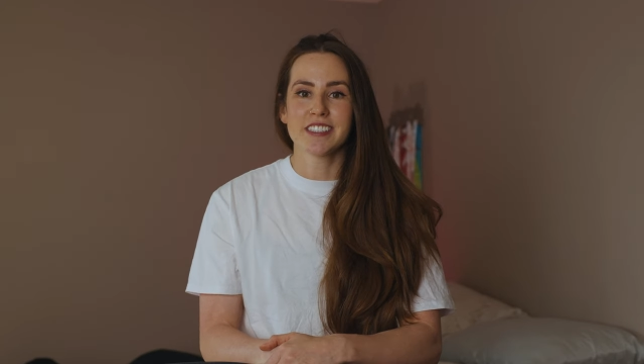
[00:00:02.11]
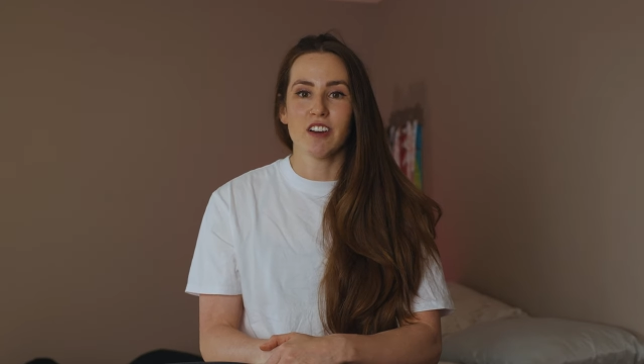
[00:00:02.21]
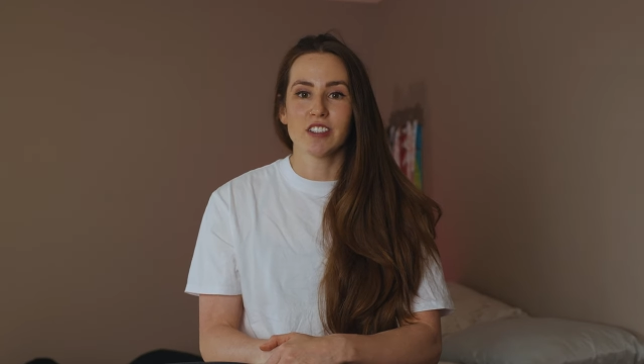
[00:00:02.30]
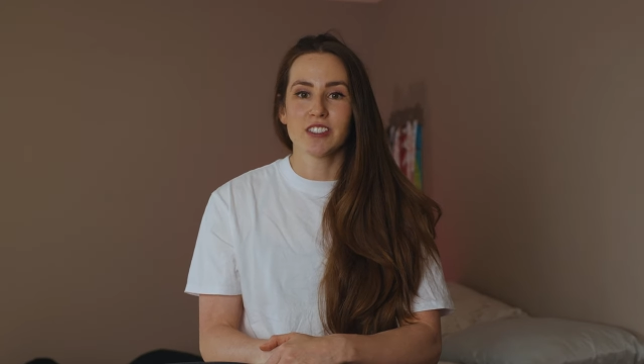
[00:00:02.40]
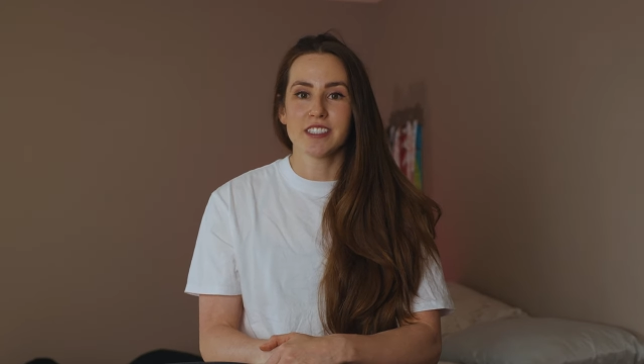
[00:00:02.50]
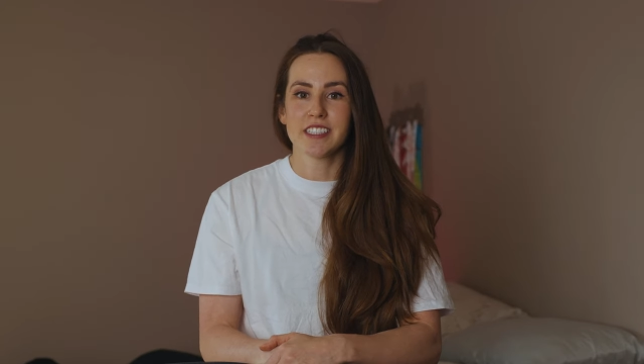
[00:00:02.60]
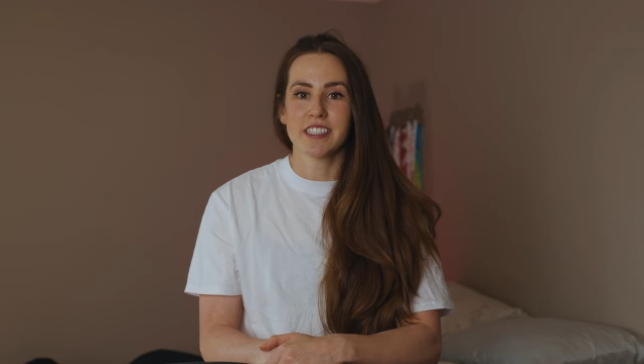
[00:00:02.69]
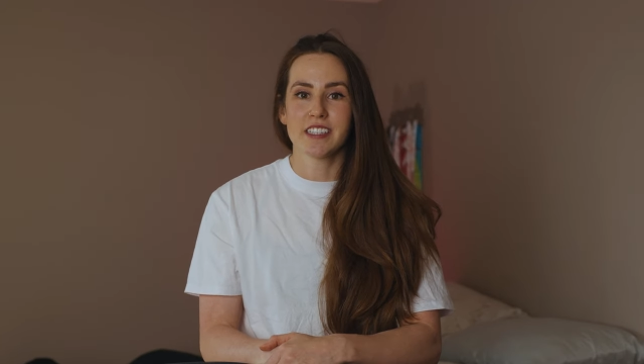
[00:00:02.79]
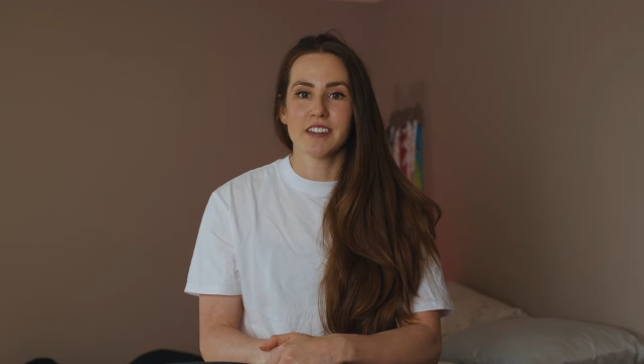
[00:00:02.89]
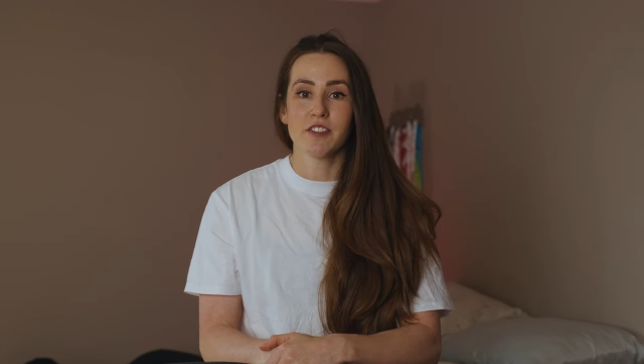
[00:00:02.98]
to
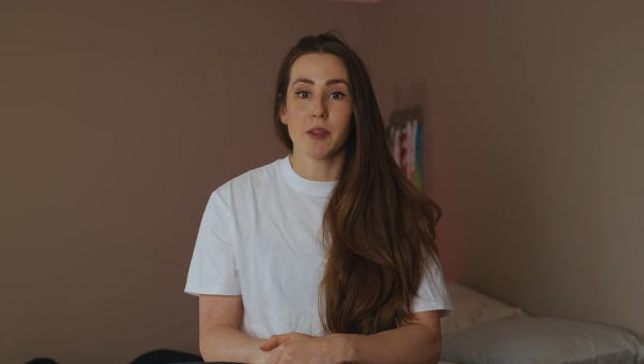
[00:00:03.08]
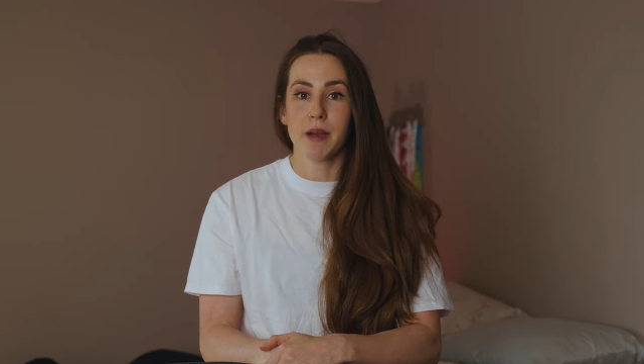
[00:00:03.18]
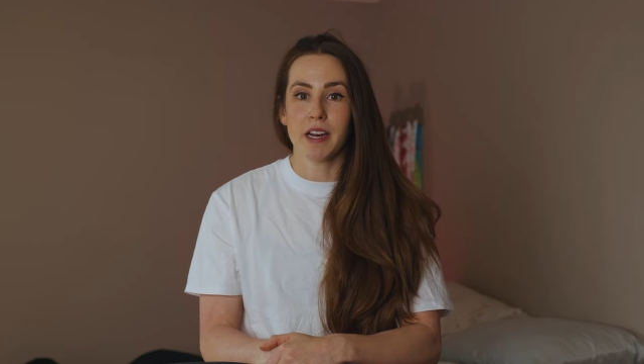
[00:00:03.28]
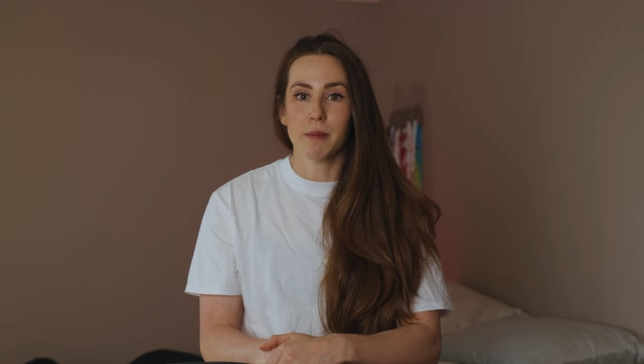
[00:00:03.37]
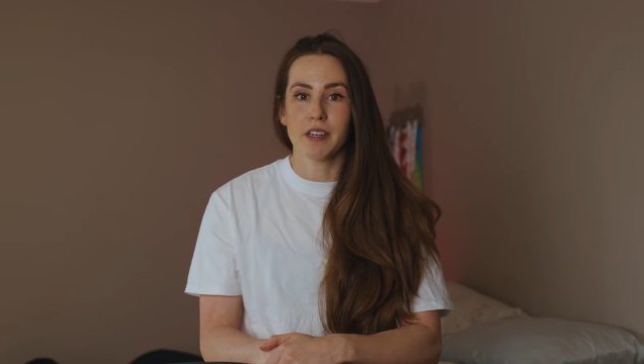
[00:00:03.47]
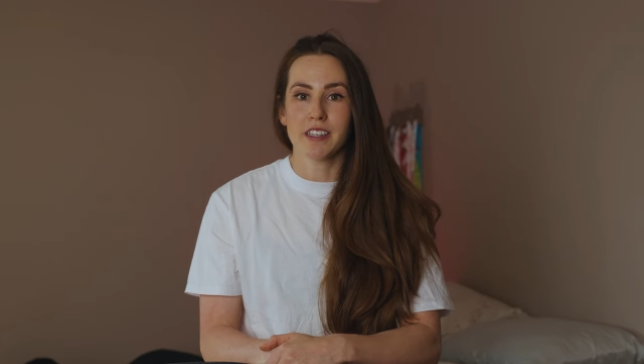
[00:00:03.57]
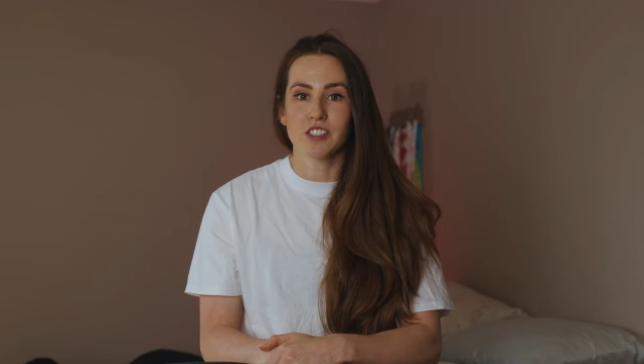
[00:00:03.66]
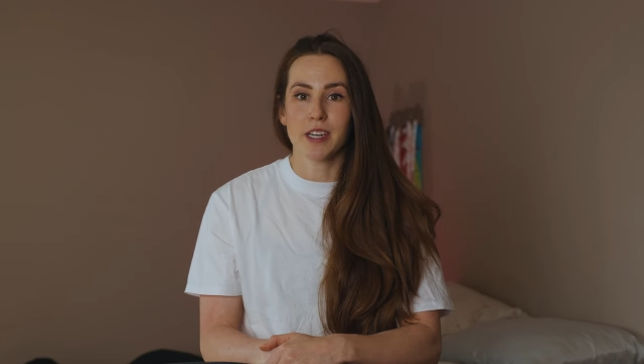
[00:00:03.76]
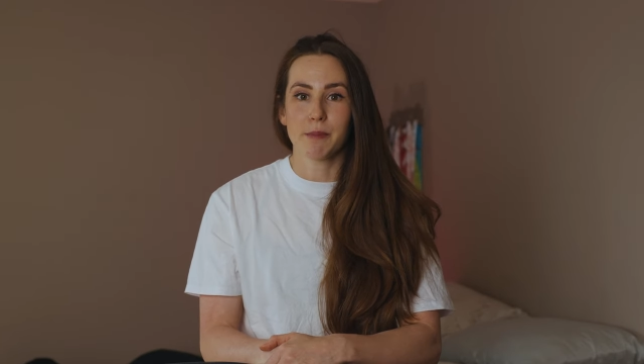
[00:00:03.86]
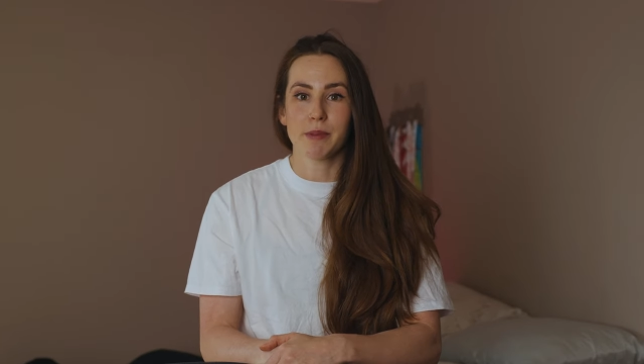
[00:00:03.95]
Argentina for the Pan American
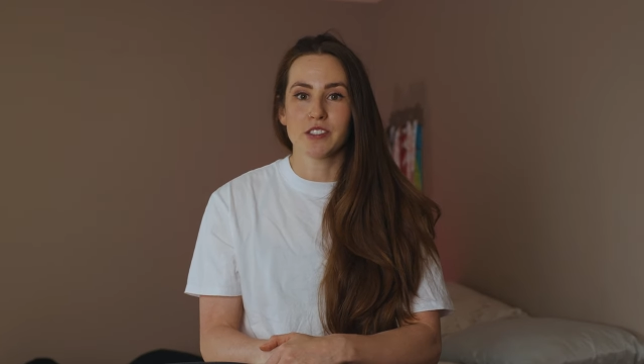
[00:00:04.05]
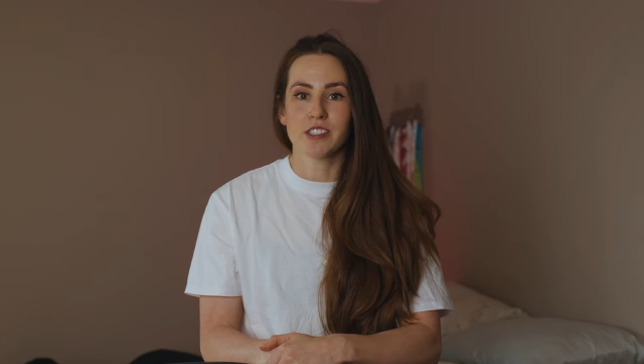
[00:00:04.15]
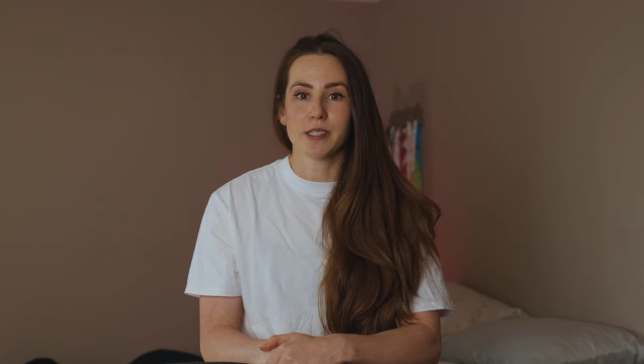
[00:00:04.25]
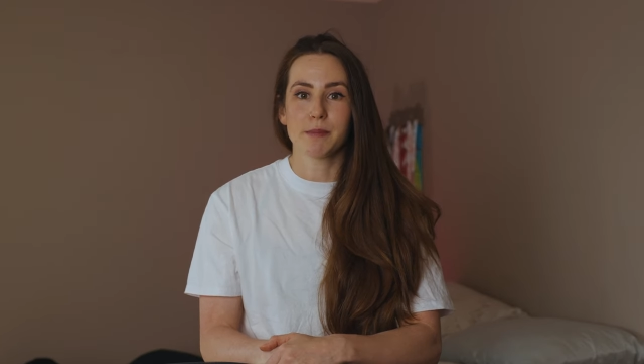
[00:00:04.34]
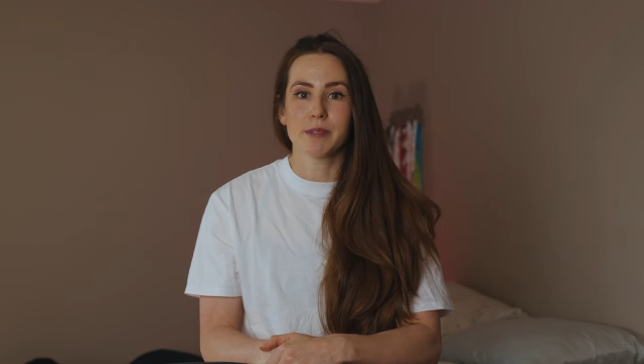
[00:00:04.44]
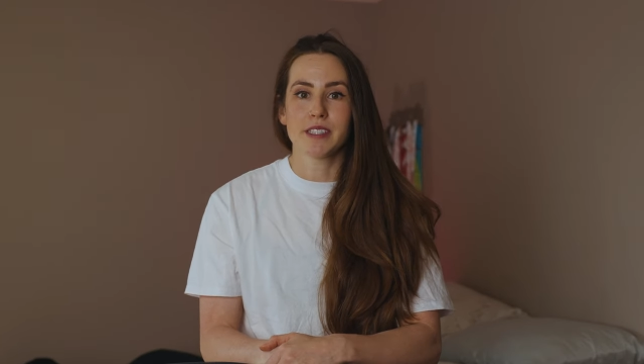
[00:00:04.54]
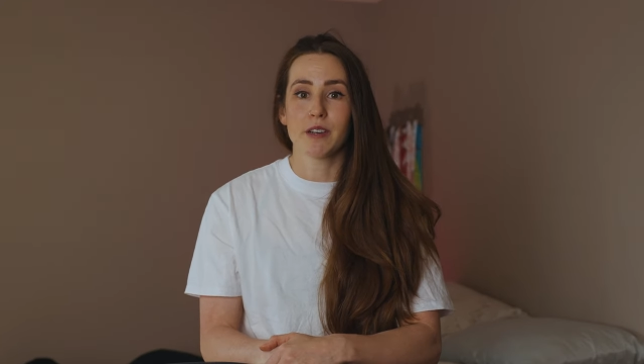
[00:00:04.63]
Championships,